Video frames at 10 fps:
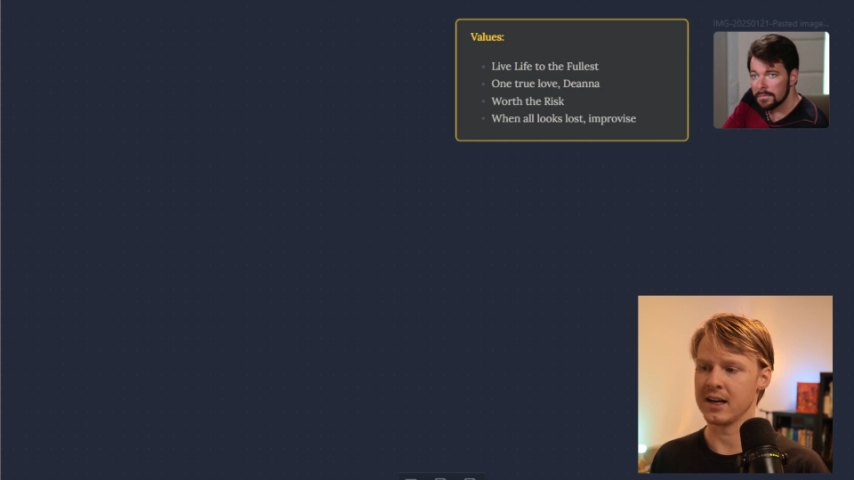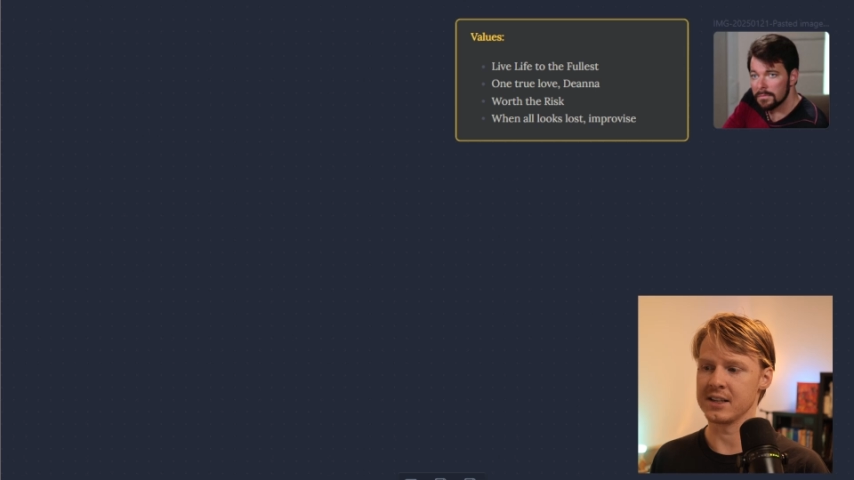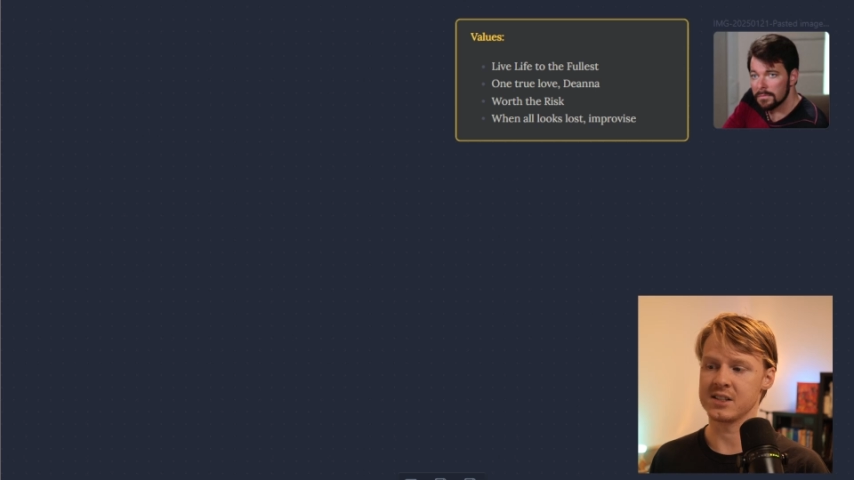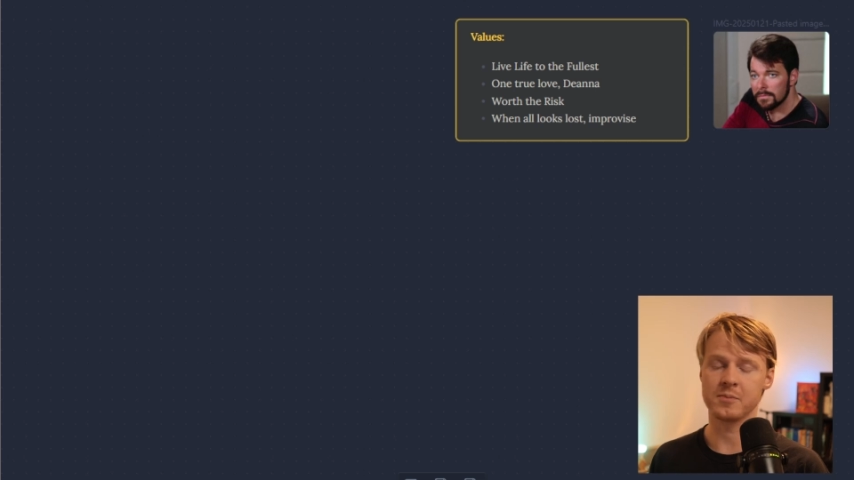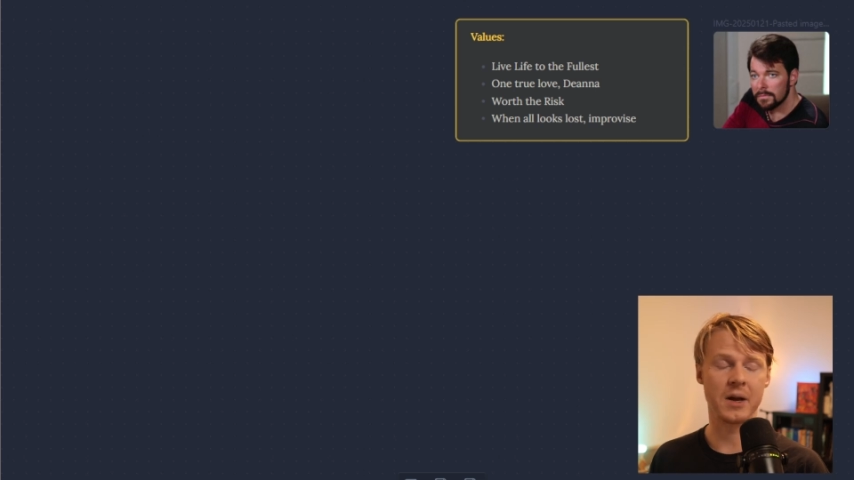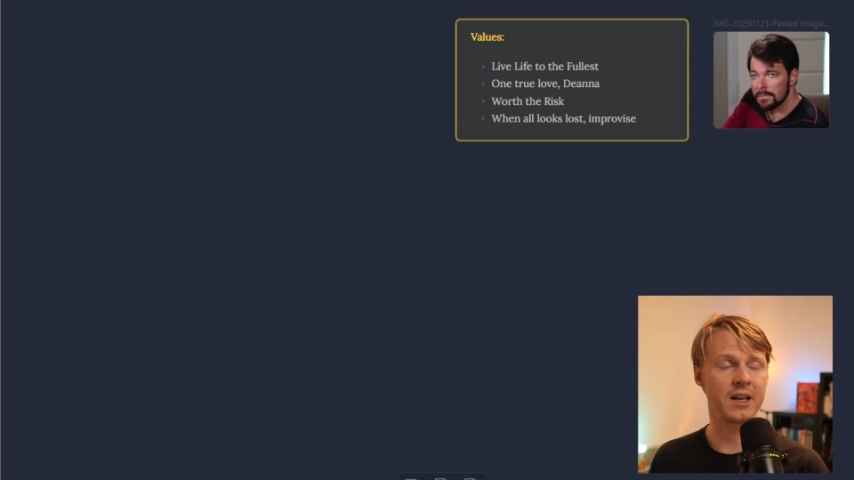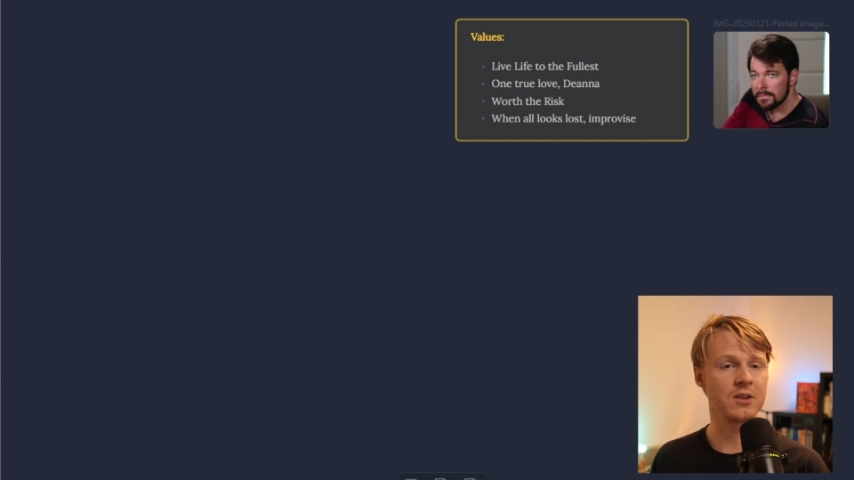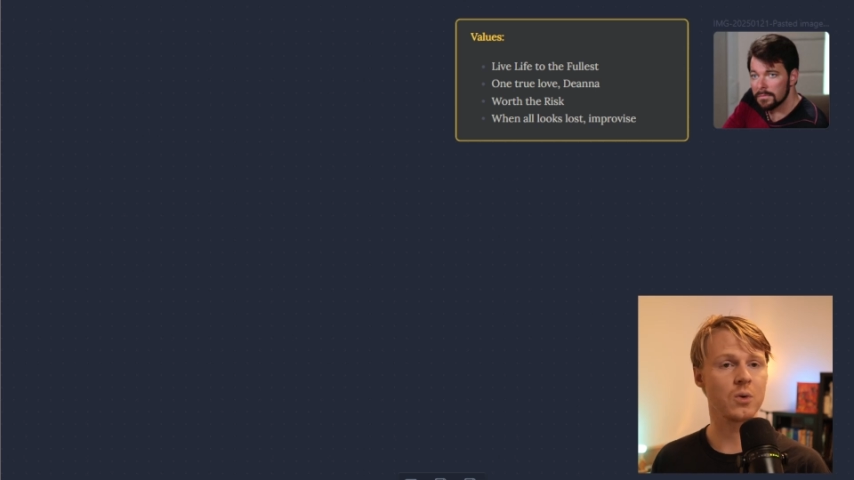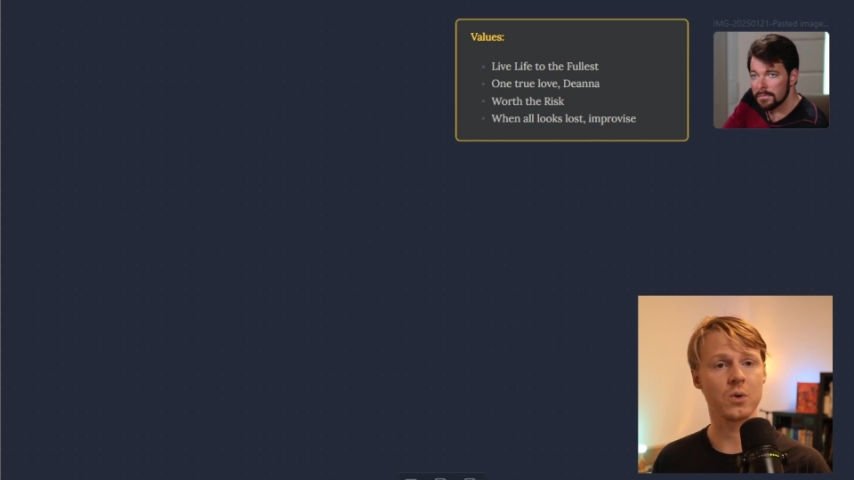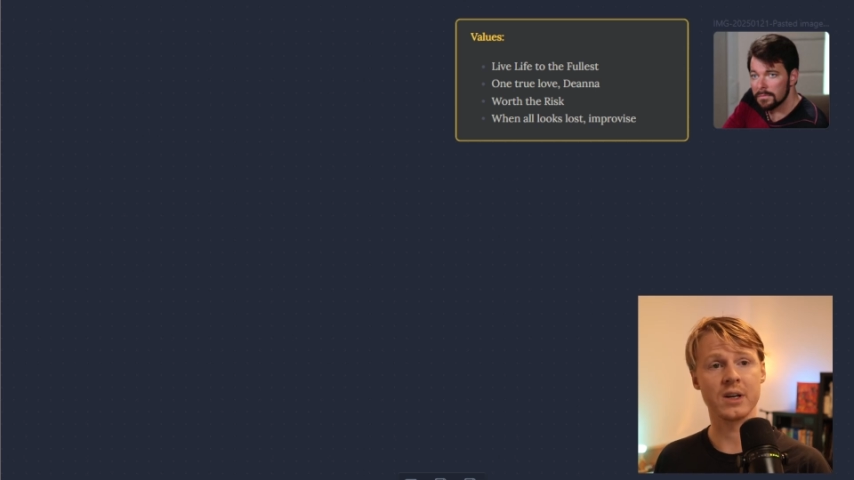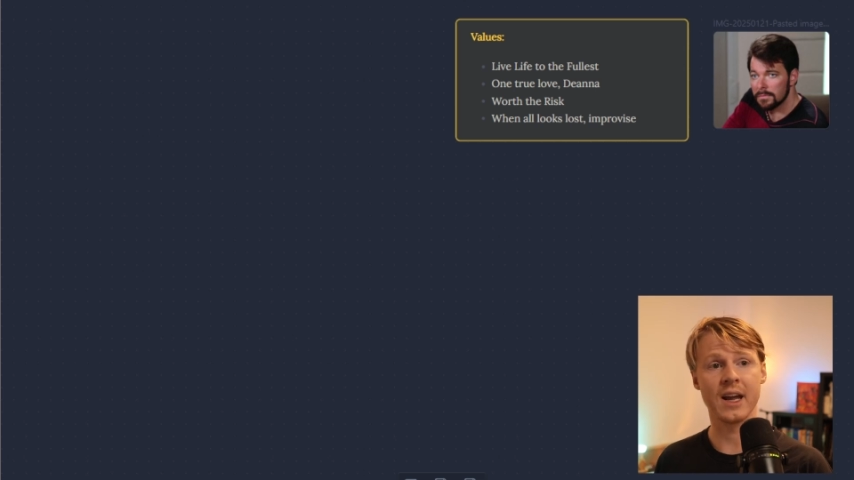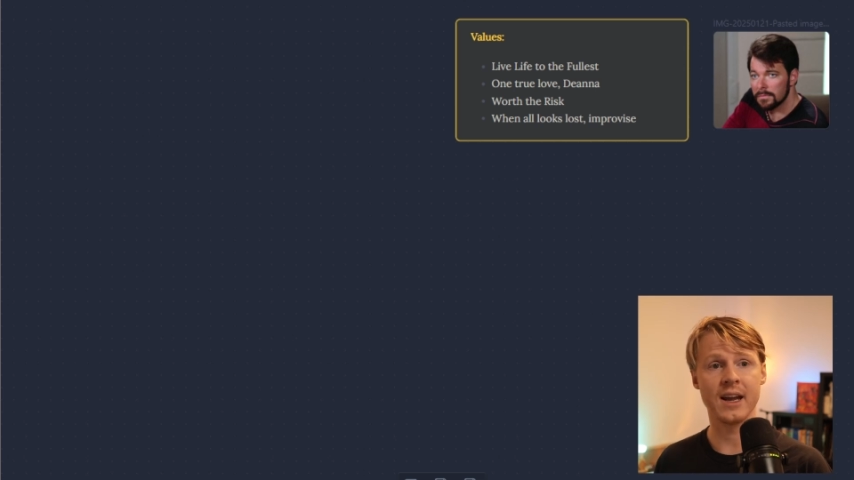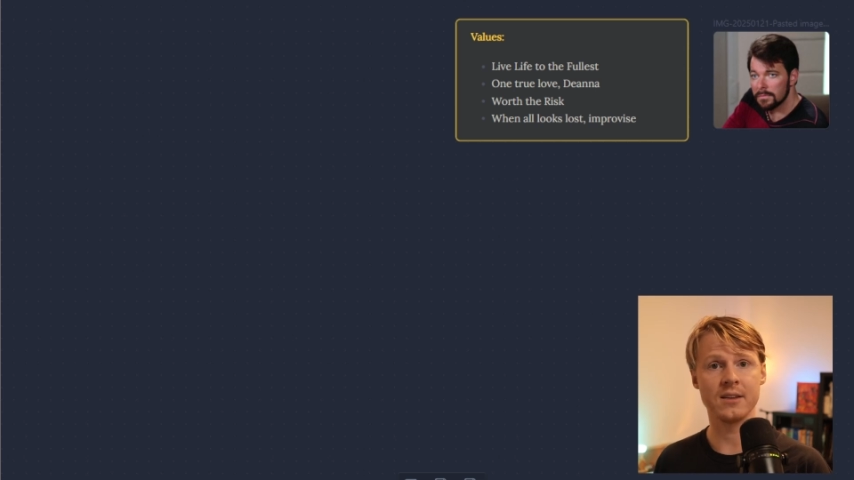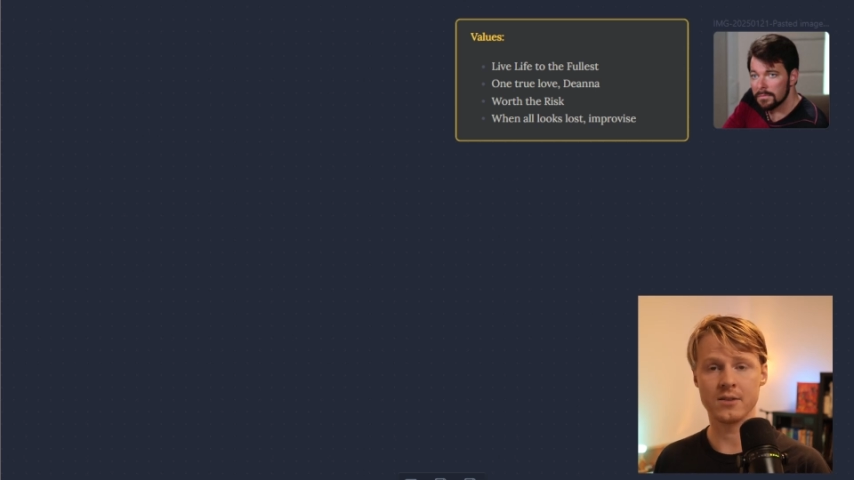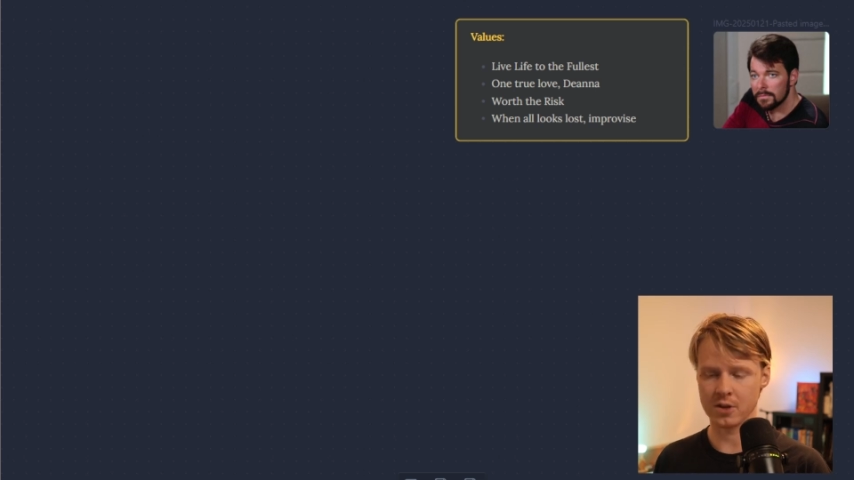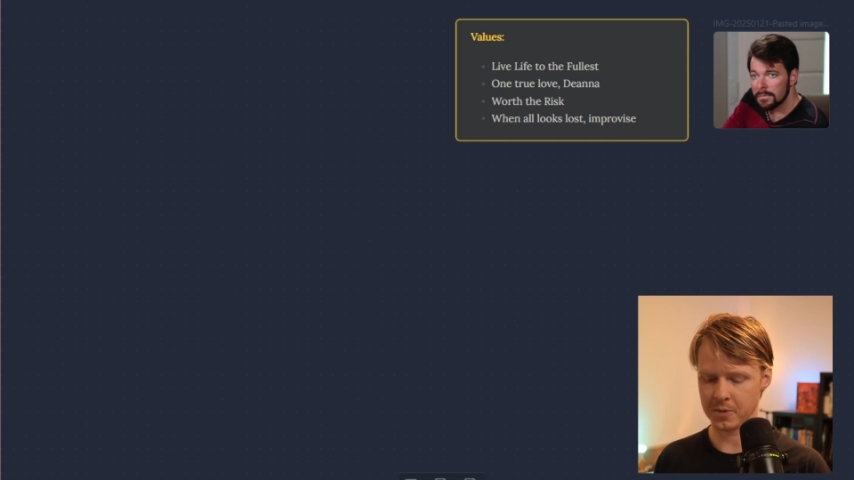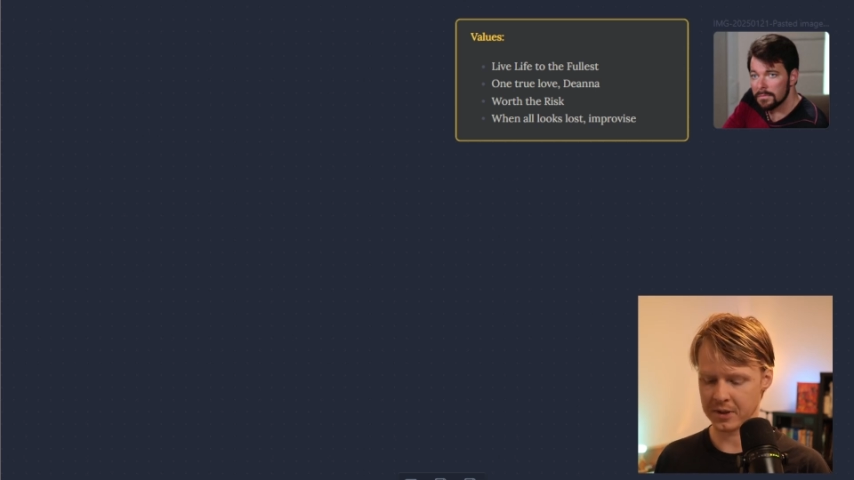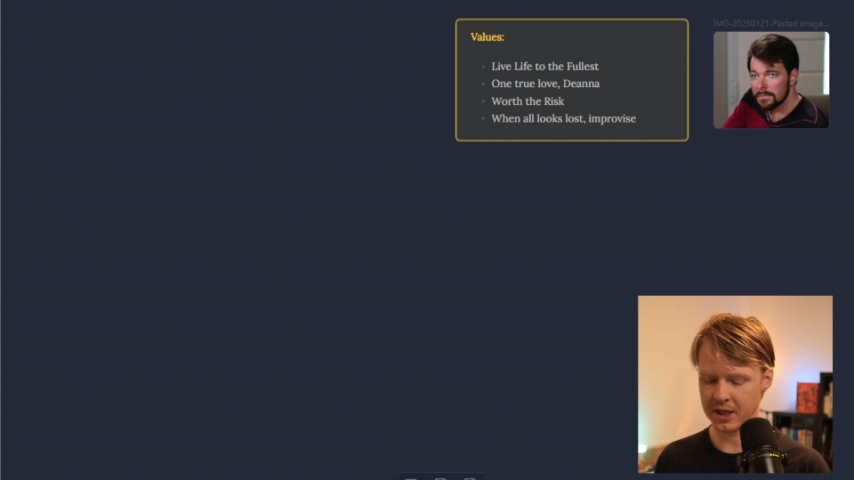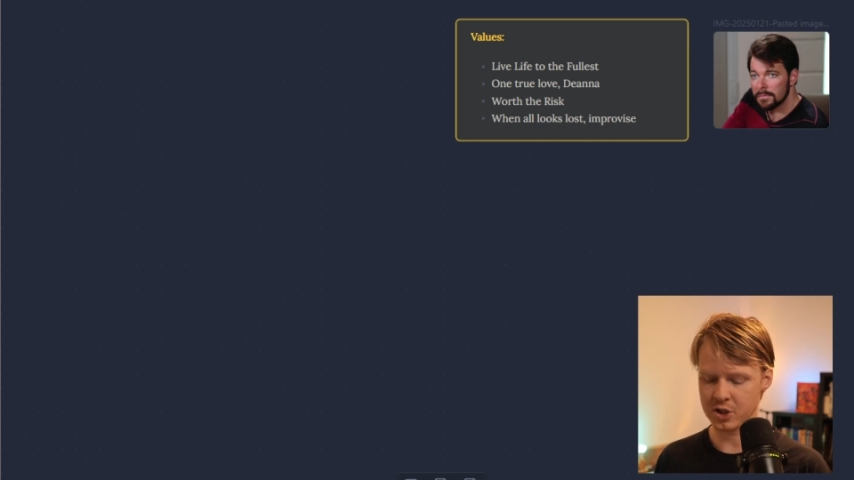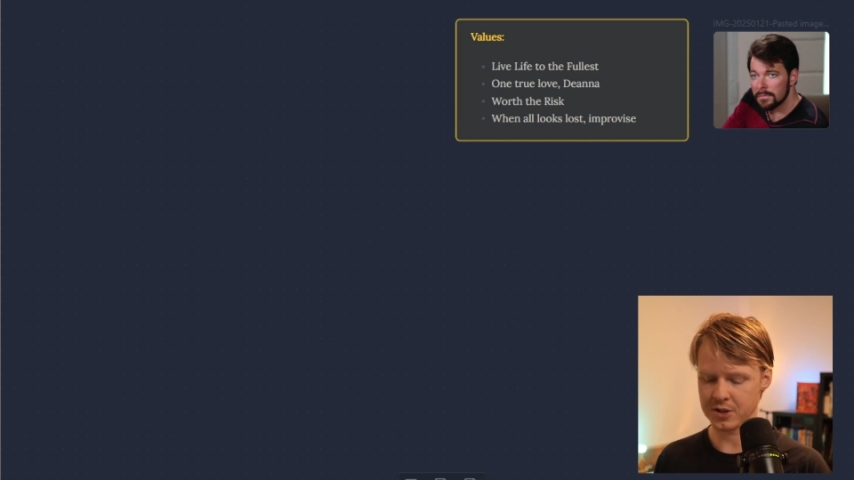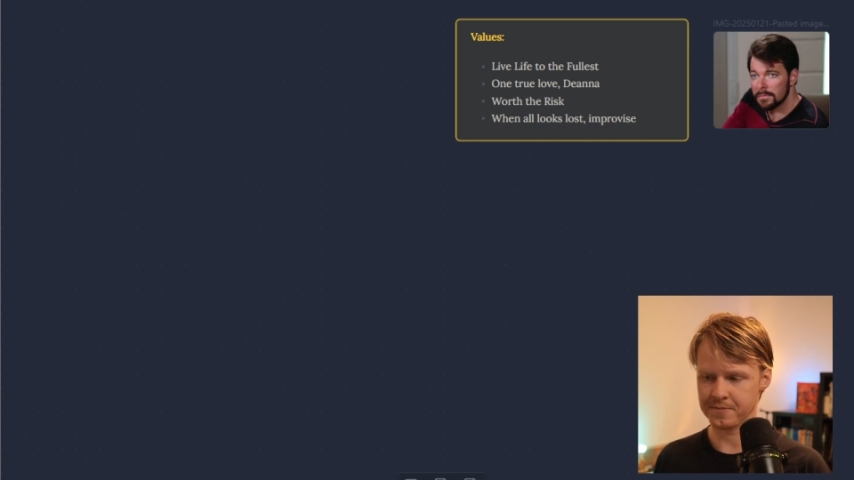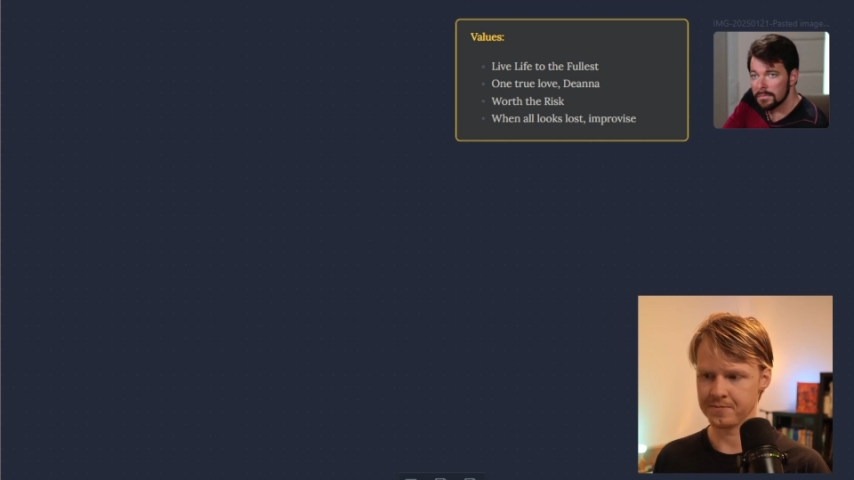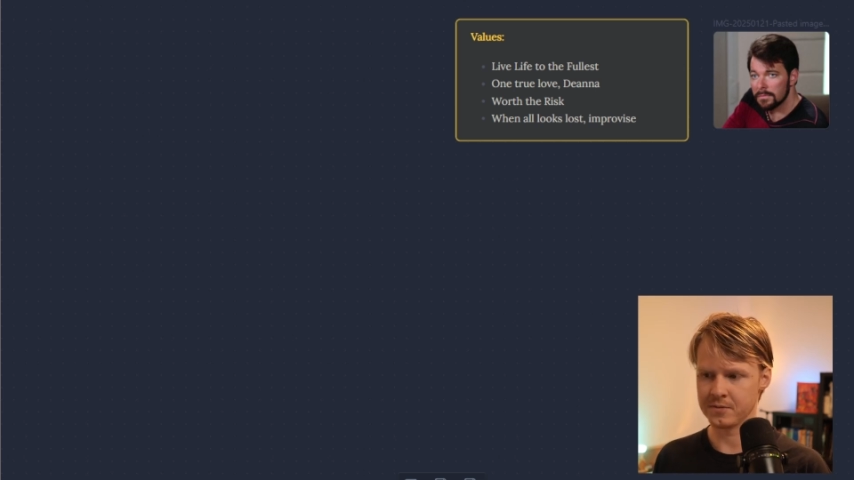spend or gain determination.